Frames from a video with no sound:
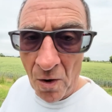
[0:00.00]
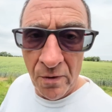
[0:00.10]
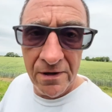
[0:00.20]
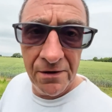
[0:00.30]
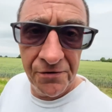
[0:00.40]

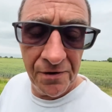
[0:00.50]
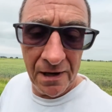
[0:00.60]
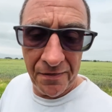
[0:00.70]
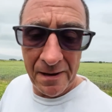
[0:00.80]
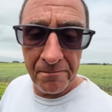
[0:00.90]
was,
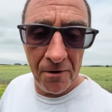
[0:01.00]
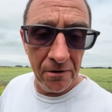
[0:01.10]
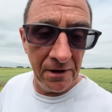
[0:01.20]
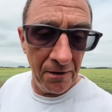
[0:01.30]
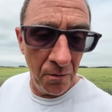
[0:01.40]
at that
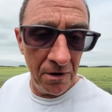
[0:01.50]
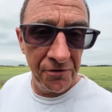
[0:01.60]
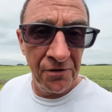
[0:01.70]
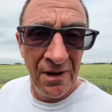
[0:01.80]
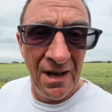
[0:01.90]
point, there
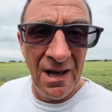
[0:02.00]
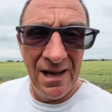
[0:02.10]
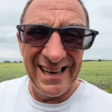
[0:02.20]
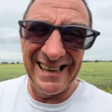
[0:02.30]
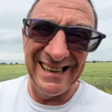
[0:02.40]
was
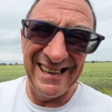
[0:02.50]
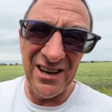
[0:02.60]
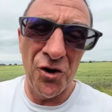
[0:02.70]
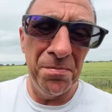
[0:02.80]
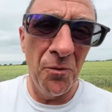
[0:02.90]
a
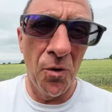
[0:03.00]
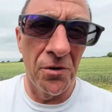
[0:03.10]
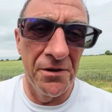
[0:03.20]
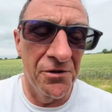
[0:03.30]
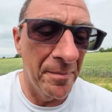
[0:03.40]
couple of
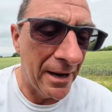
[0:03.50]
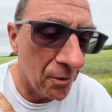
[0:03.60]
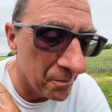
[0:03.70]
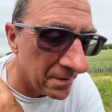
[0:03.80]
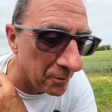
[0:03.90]
wardens
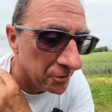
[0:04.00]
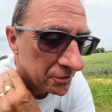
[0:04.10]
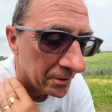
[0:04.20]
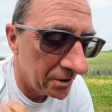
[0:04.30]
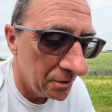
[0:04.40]
about that were
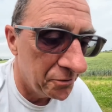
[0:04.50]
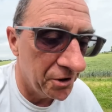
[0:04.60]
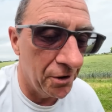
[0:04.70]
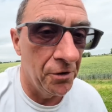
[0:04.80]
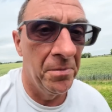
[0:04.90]
doing
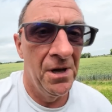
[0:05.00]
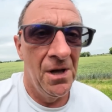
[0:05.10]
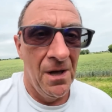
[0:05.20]
YouTube,